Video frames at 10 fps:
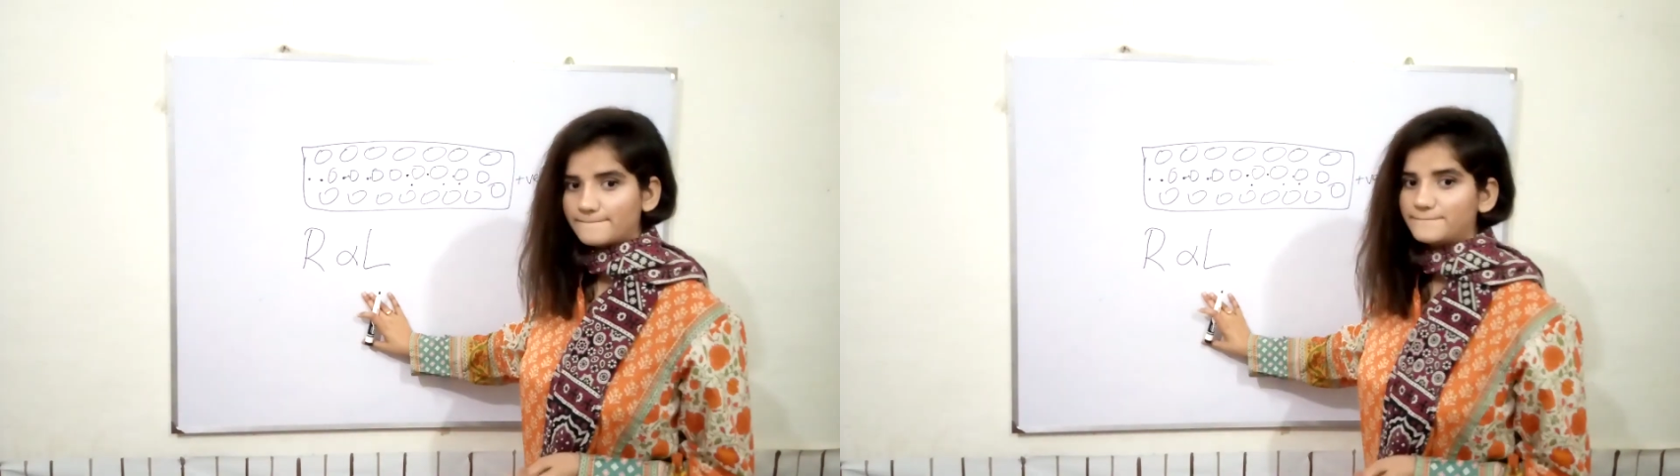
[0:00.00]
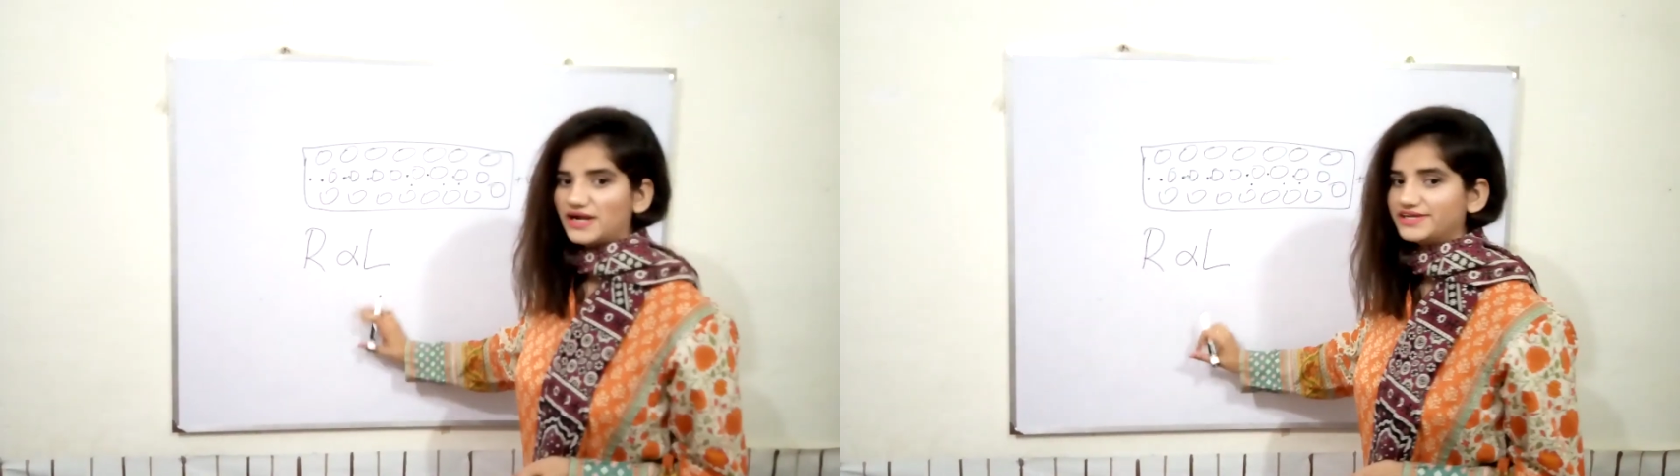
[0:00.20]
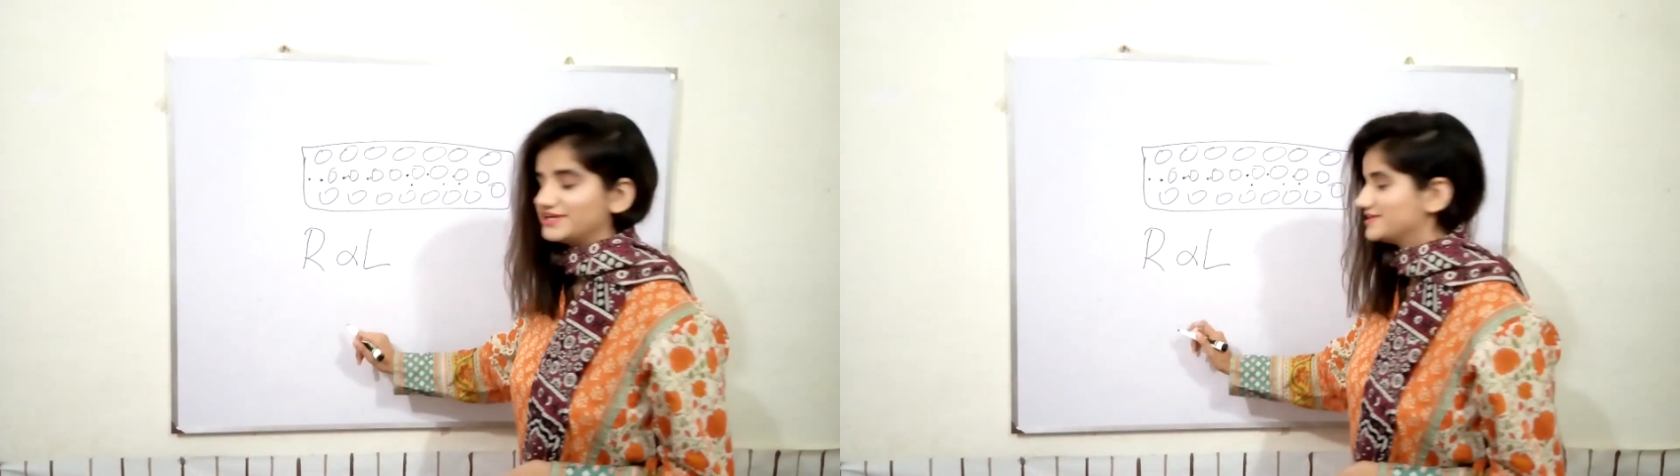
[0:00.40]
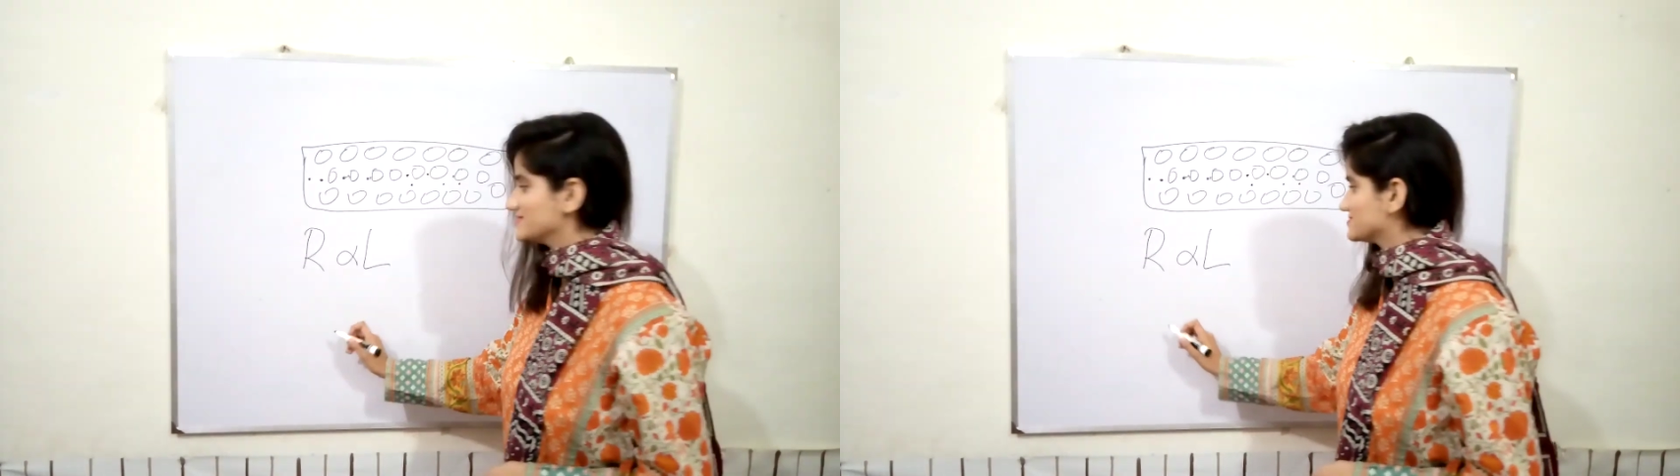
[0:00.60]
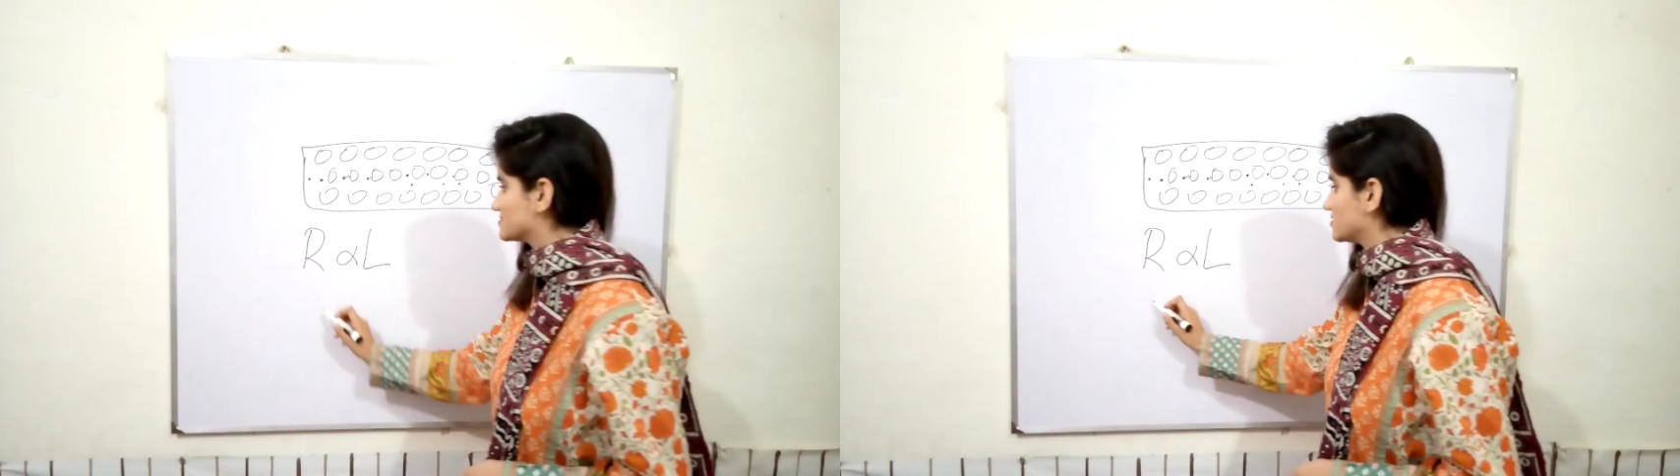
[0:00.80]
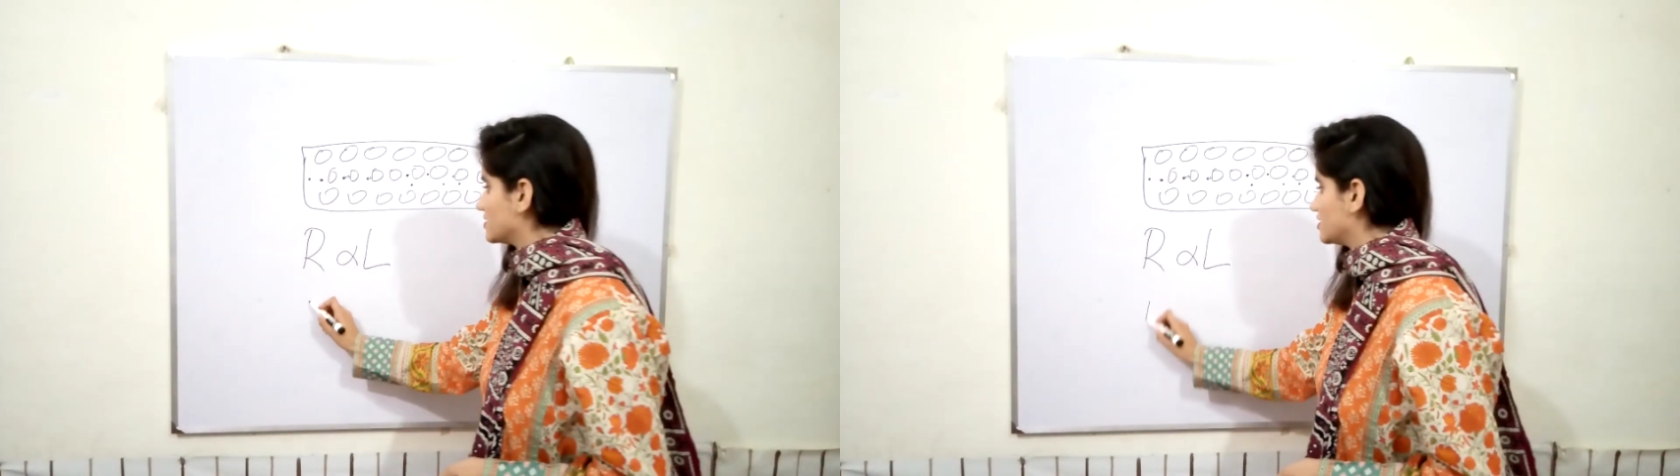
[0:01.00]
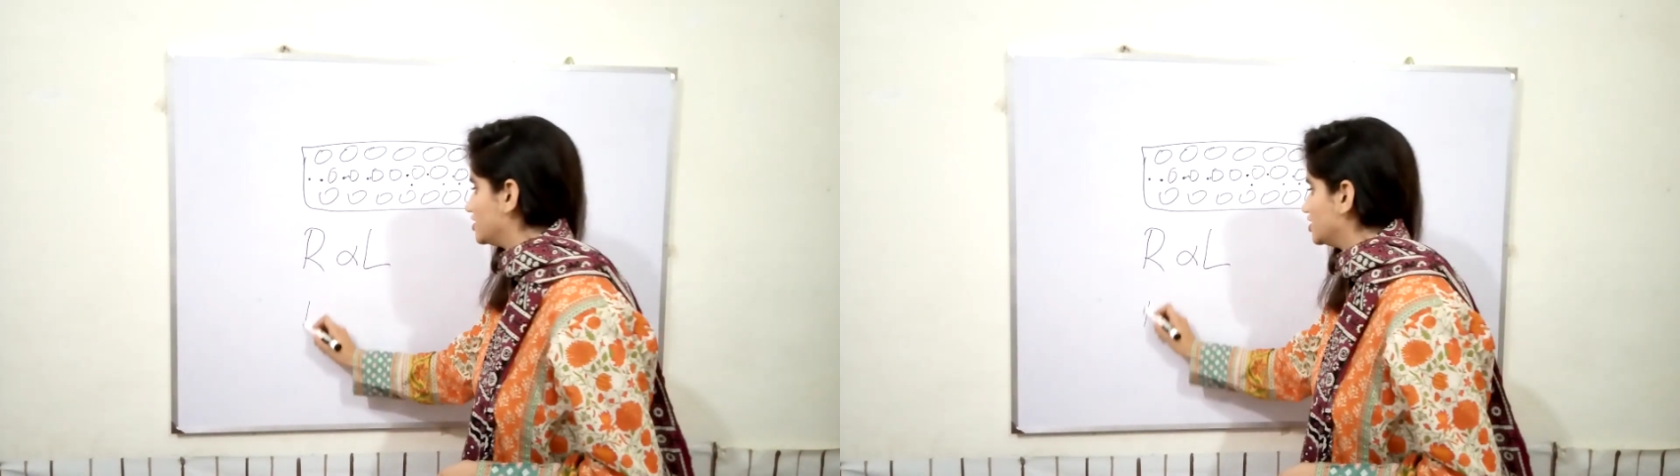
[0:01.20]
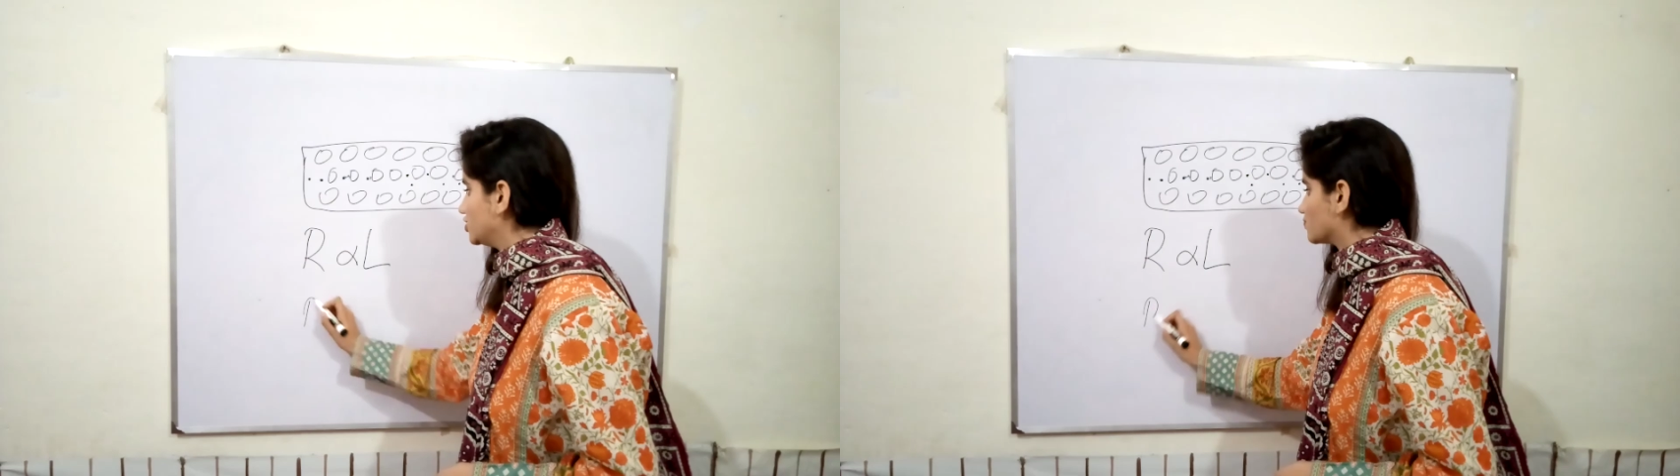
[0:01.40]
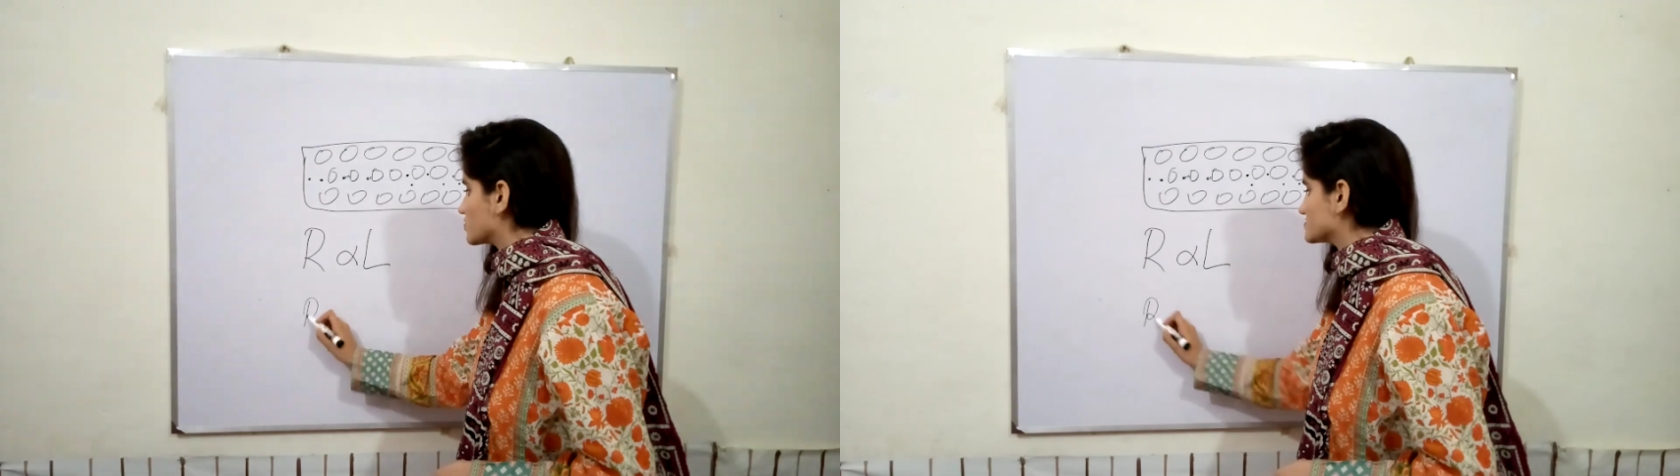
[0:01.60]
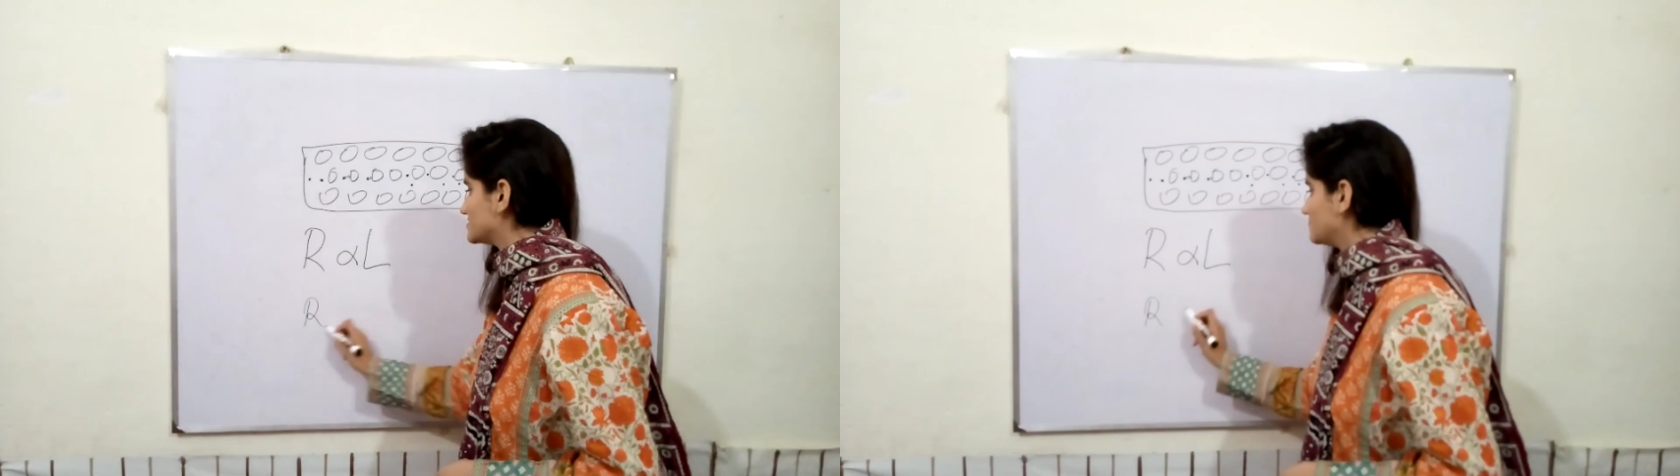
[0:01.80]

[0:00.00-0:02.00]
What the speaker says: but it is inversely